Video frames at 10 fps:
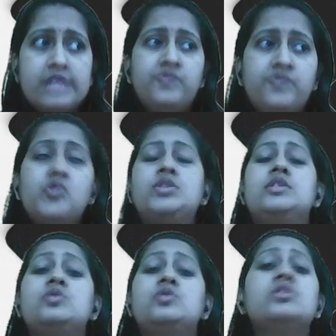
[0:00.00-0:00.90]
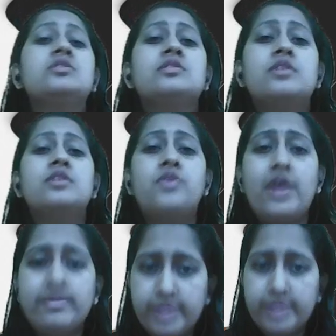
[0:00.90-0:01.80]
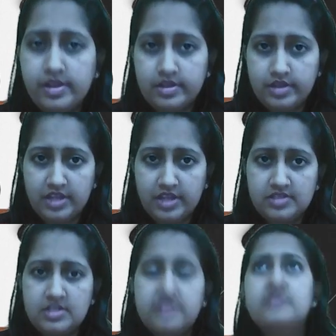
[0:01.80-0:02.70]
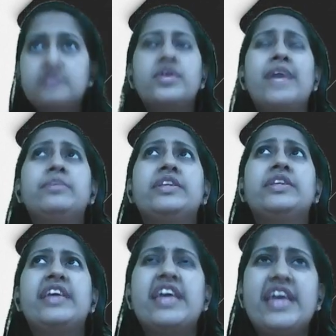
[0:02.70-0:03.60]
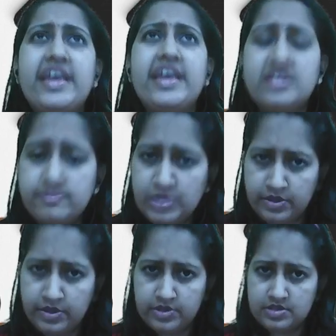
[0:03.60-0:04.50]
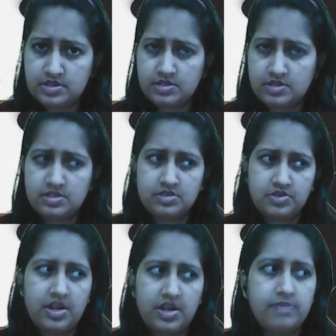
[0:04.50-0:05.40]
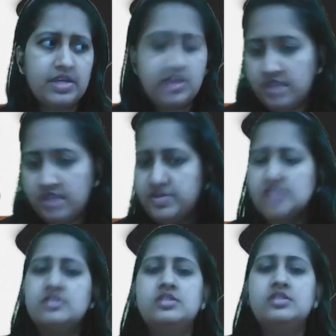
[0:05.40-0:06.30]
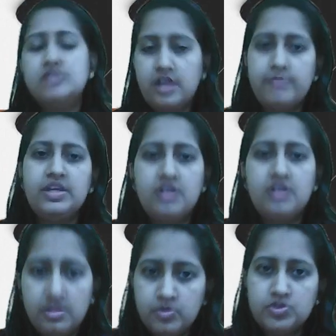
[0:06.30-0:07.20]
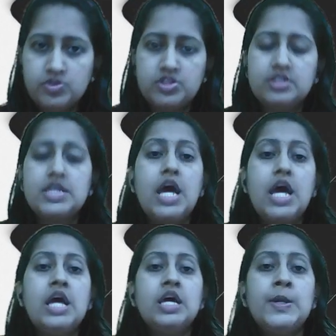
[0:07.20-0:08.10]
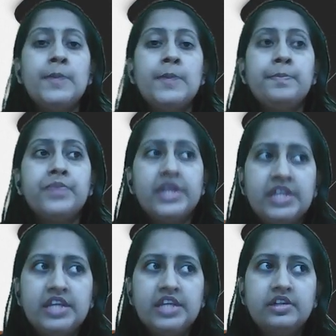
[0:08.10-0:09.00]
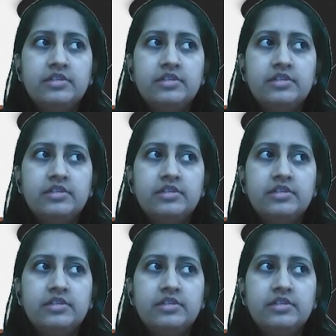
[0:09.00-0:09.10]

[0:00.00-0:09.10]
focuses on describing things, describing experiences, describing events, describing emotions. Here,